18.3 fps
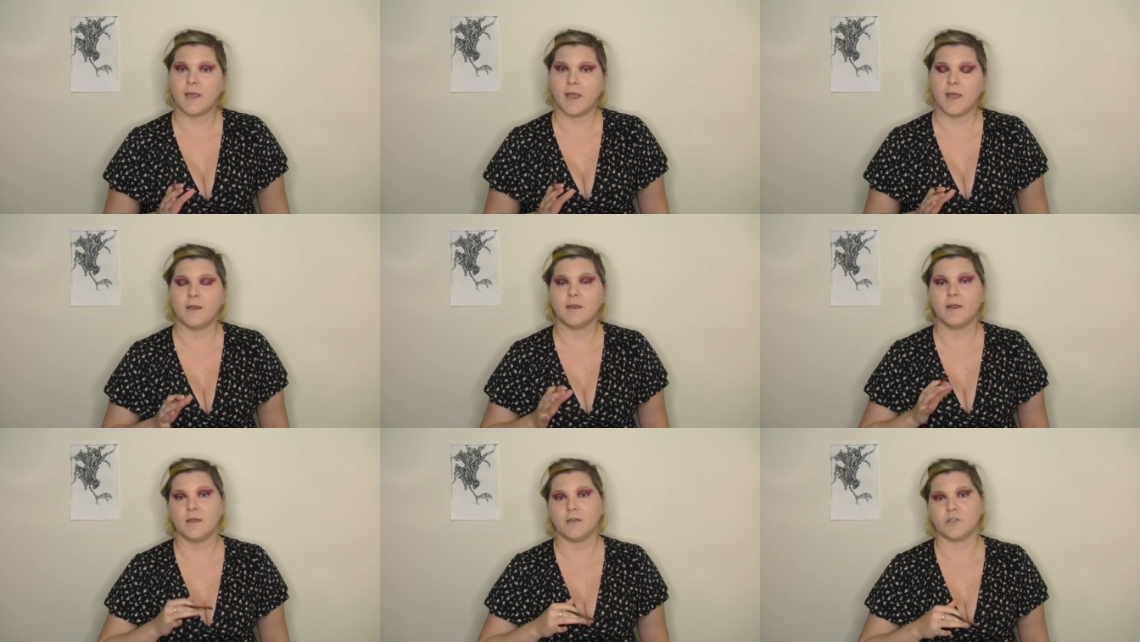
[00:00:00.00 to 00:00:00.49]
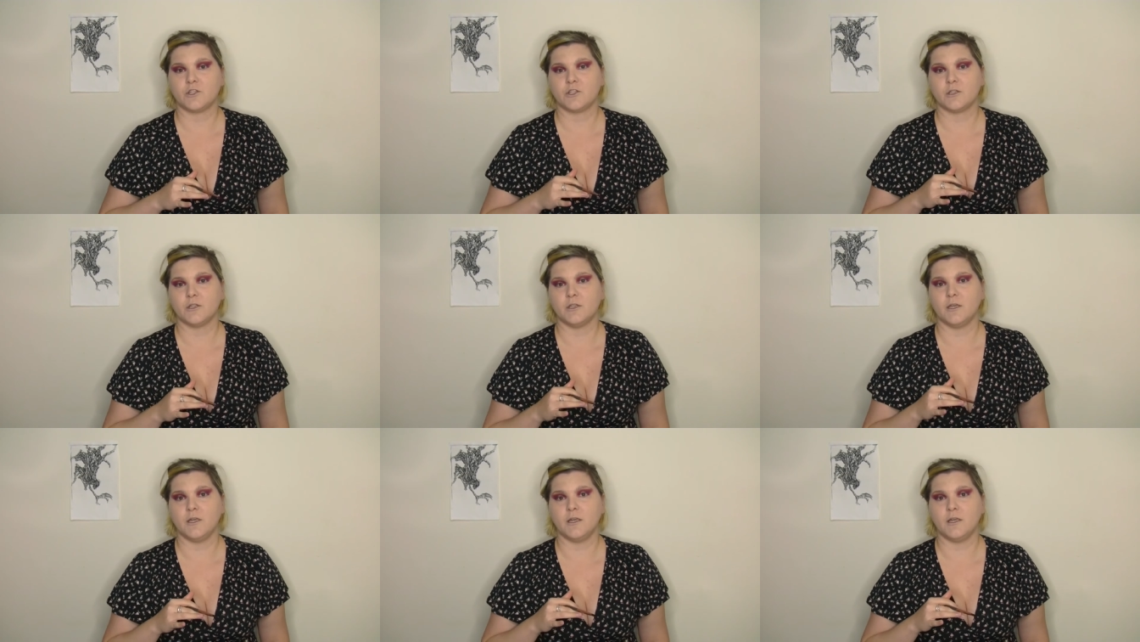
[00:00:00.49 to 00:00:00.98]
can
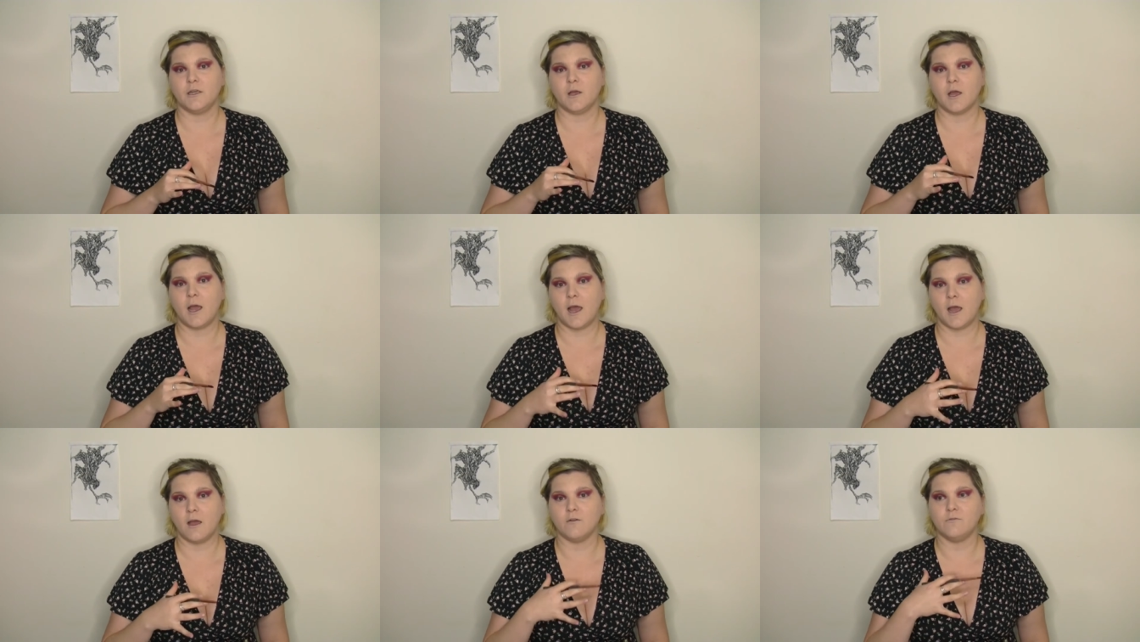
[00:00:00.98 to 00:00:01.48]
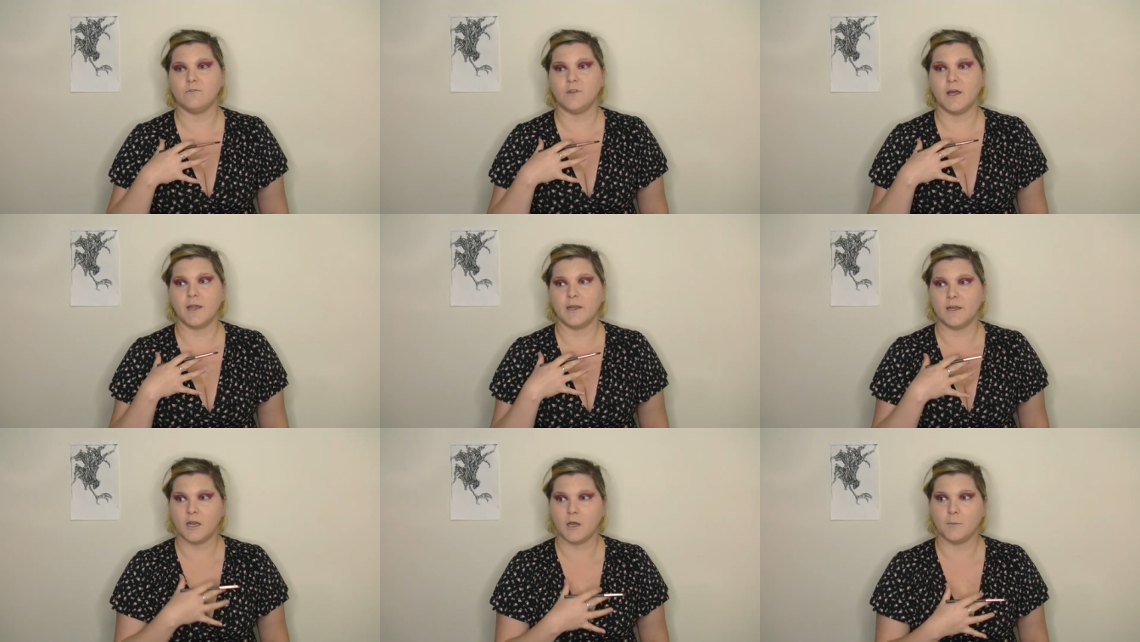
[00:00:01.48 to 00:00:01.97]
actually have
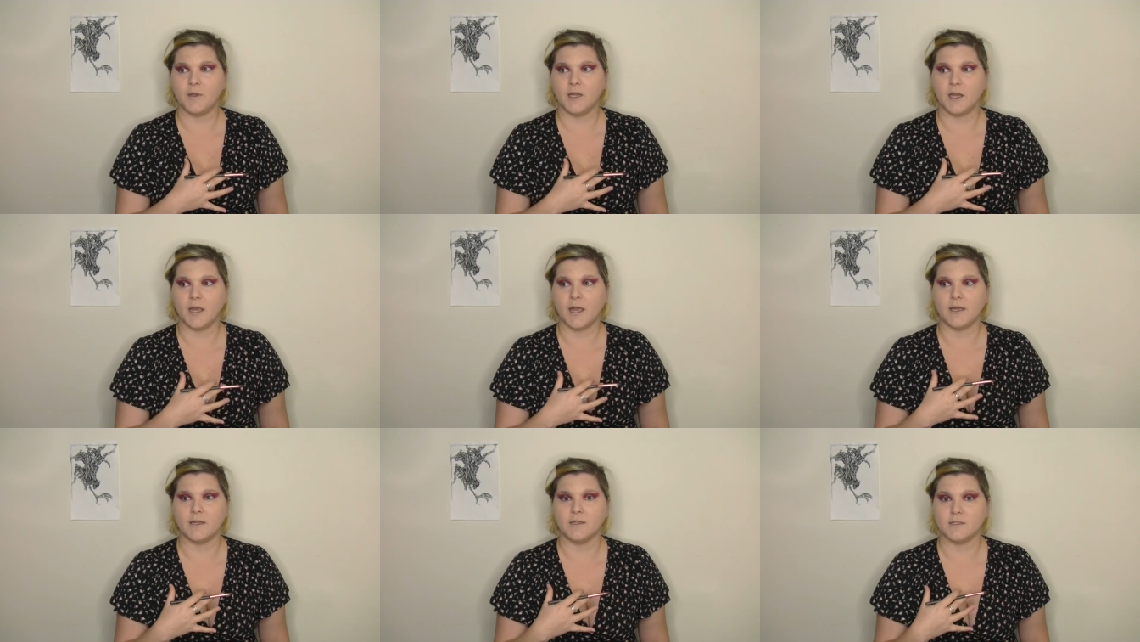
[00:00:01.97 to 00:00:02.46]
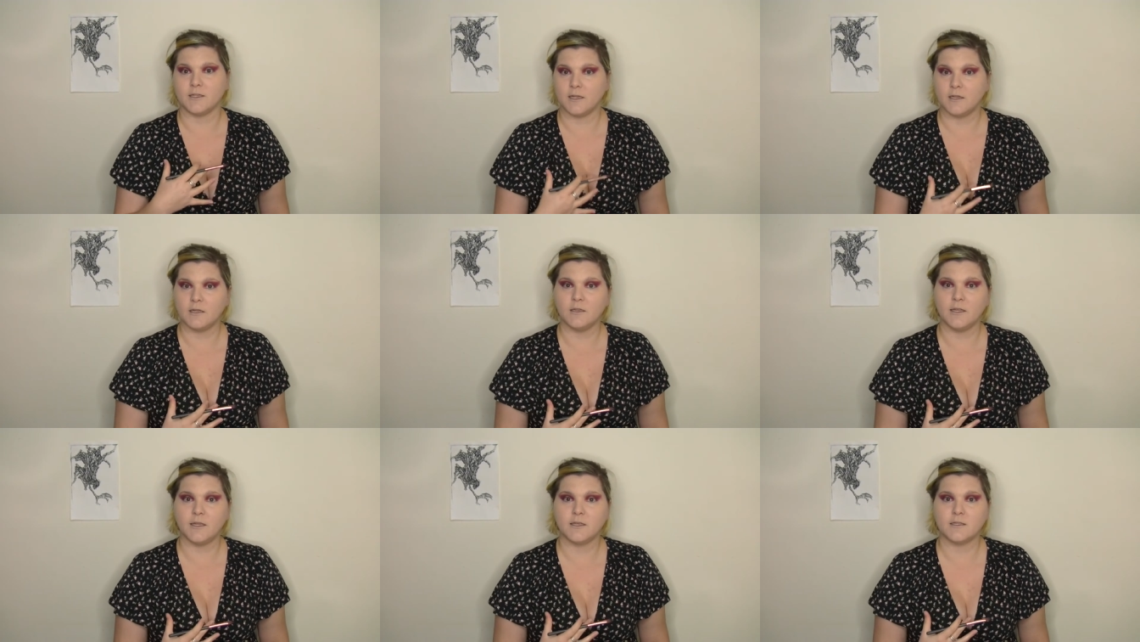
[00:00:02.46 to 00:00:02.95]
that numbing and
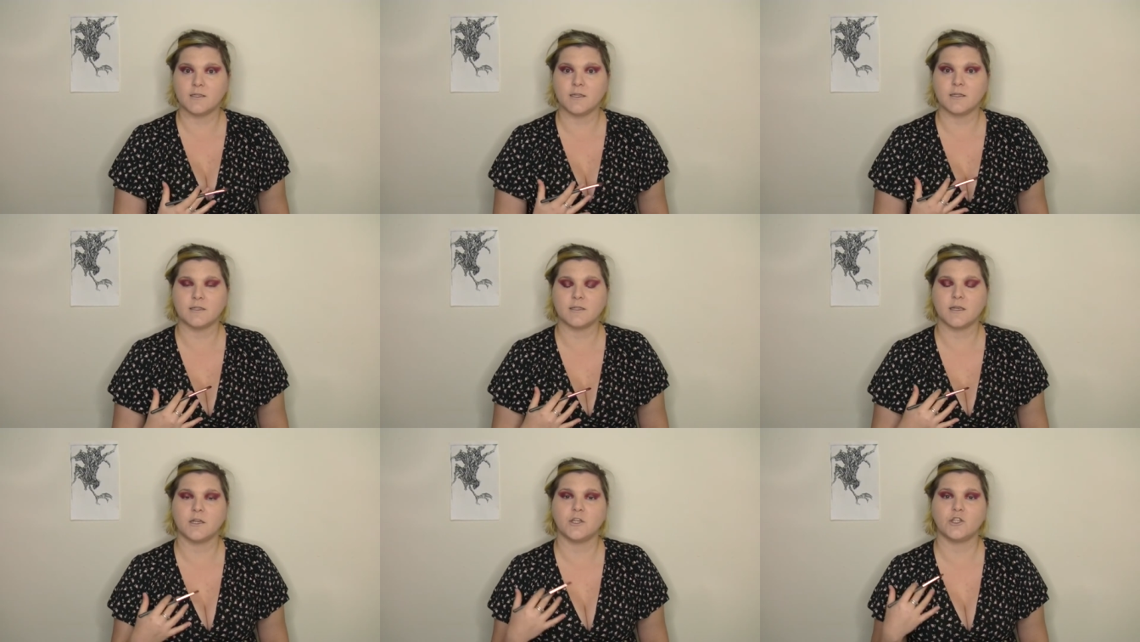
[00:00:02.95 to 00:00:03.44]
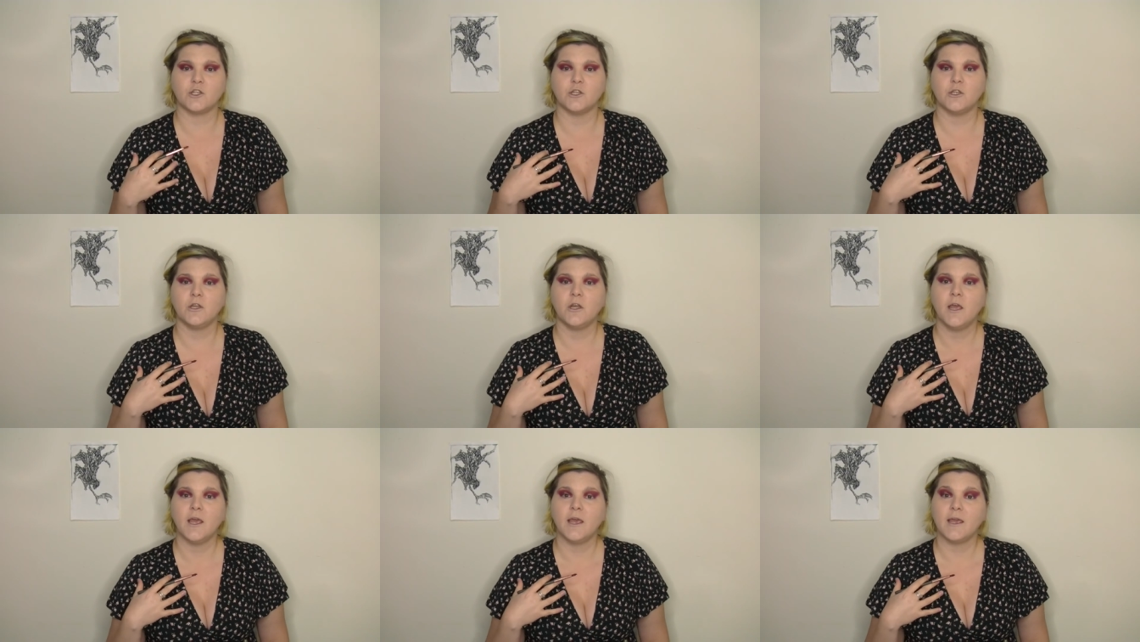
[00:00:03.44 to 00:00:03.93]
tingling
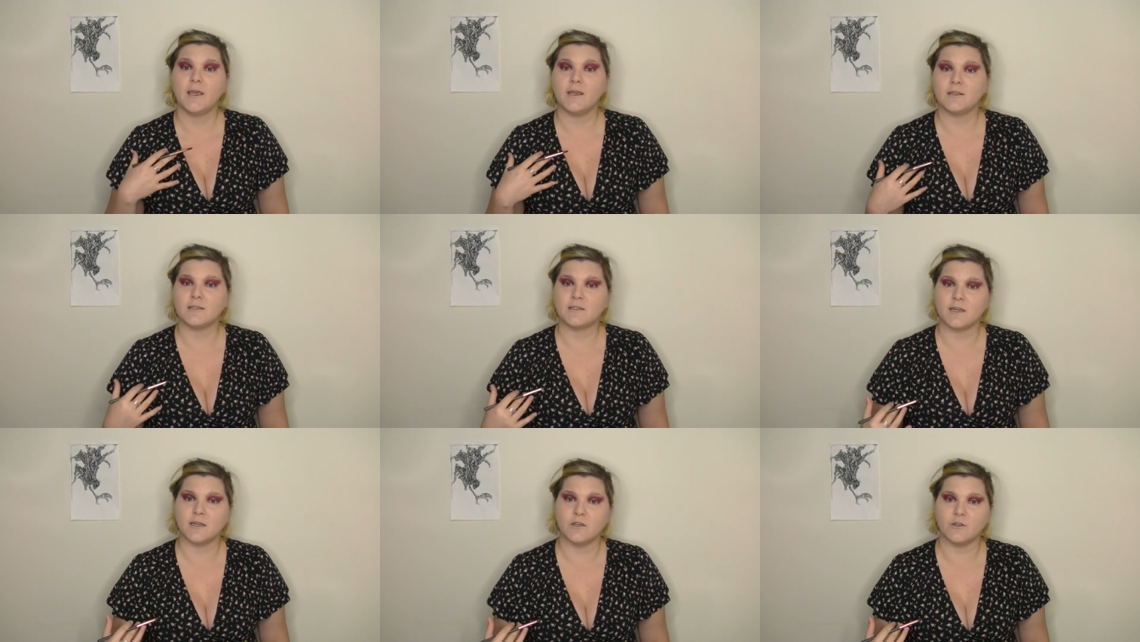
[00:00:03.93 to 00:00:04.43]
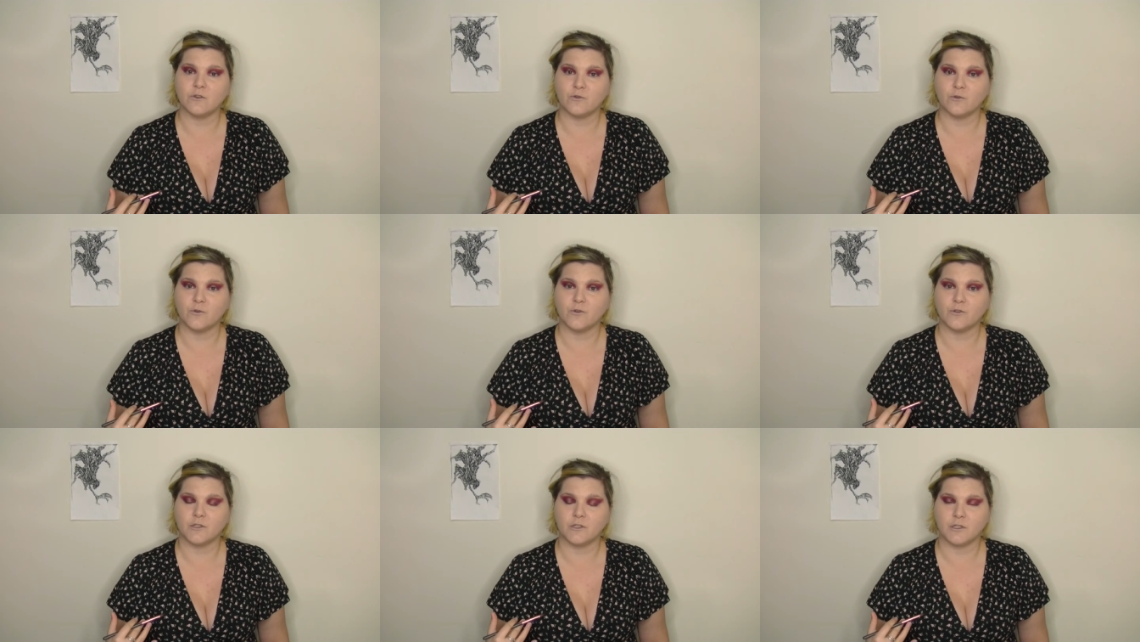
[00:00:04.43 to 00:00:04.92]
sensation extend
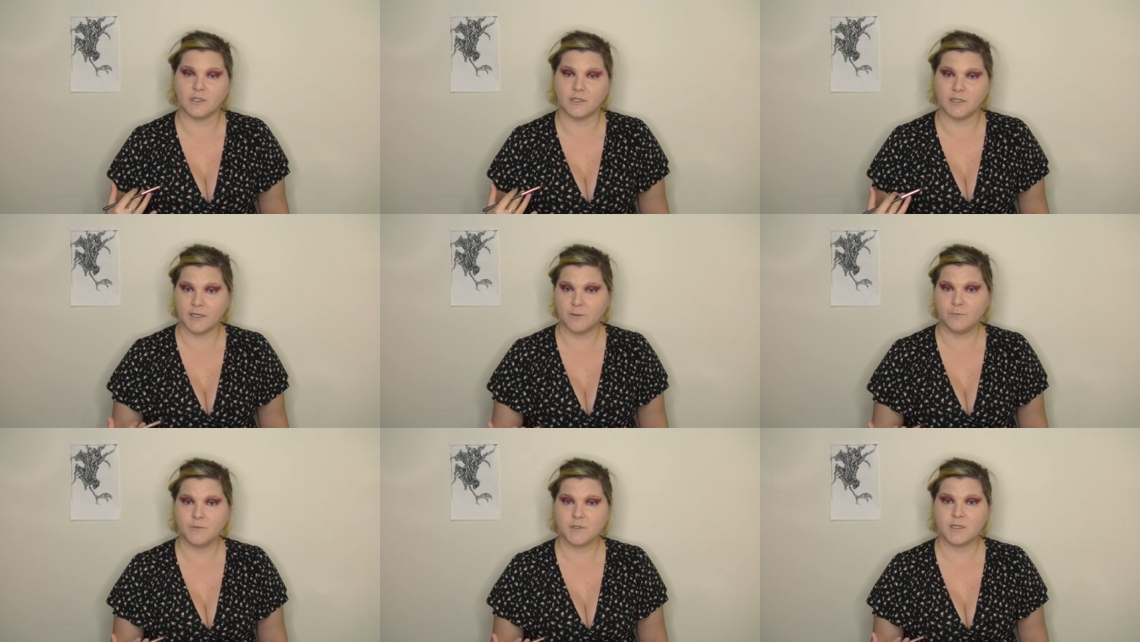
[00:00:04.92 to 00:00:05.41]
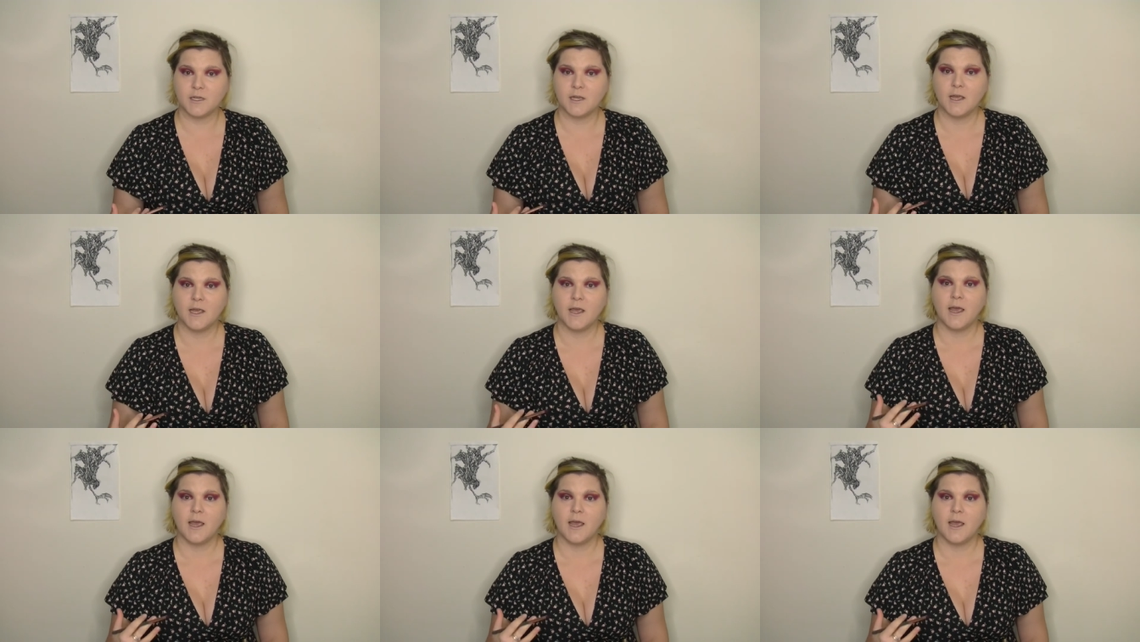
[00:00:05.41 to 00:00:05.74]
through to the limbs